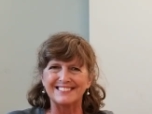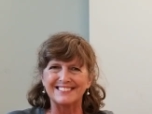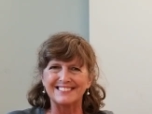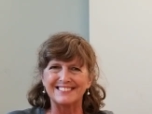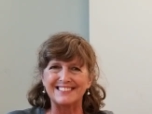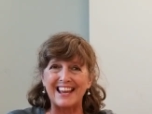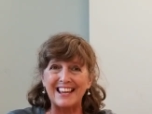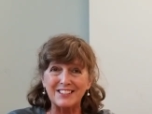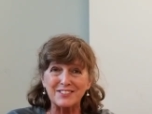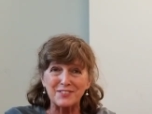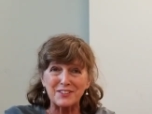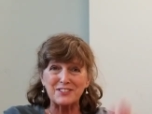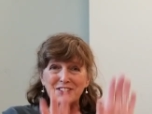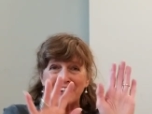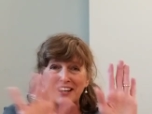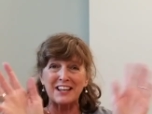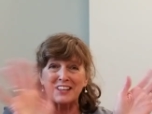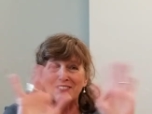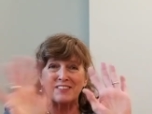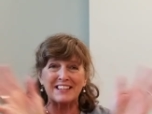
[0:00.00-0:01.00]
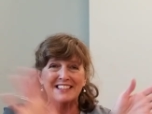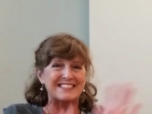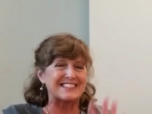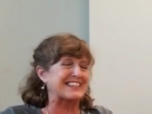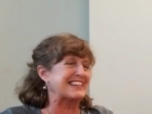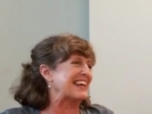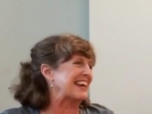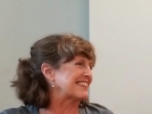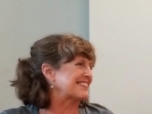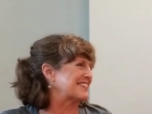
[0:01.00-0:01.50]
Thanks for joining me. See
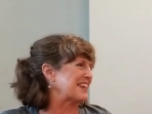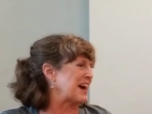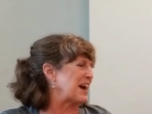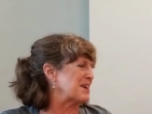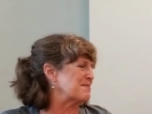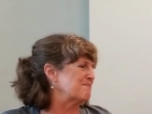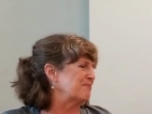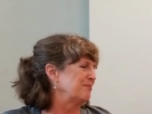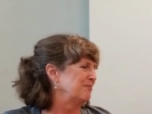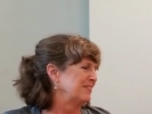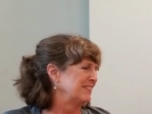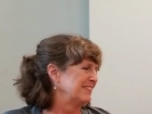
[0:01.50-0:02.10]
you next time.